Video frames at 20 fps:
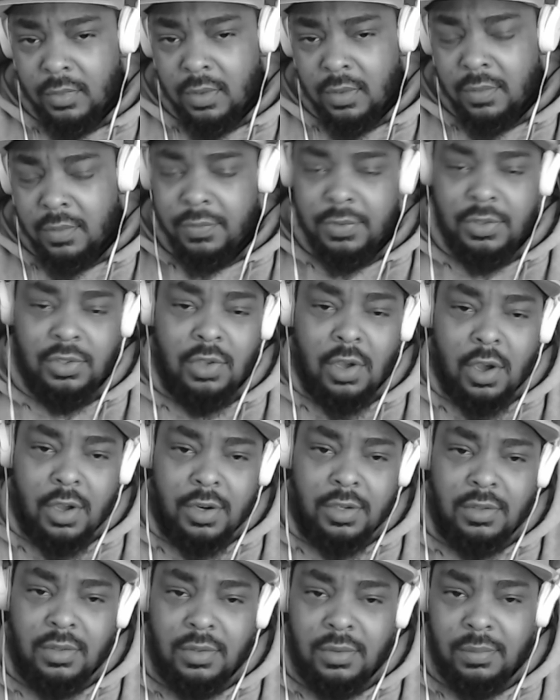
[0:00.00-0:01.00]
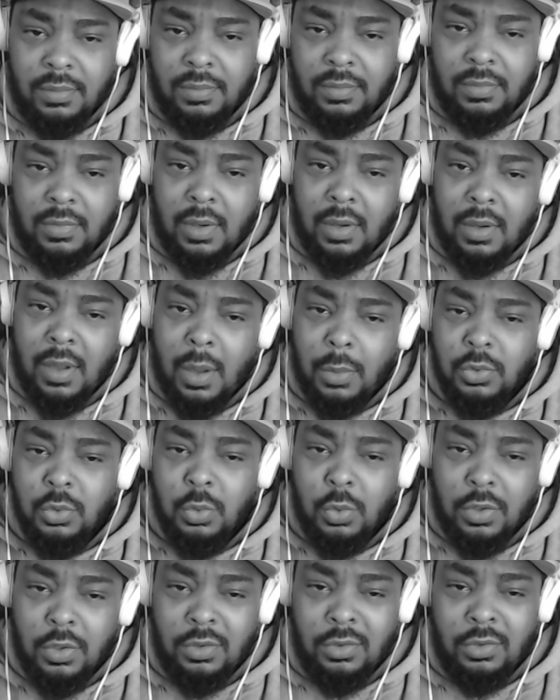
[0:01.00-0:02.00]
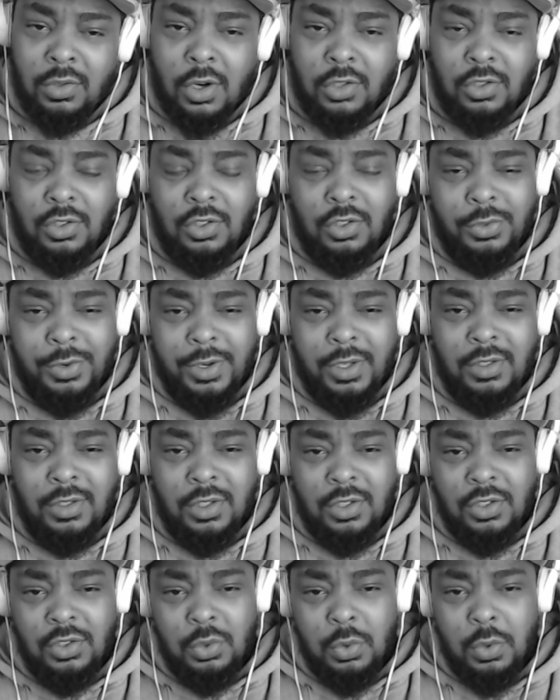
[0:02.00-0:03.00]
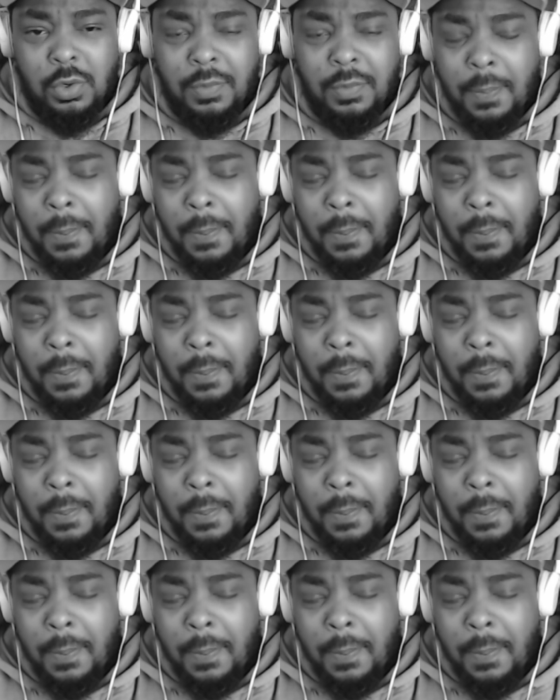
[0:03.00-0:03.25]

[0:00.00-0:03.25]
For starters, I was going across the street to the store.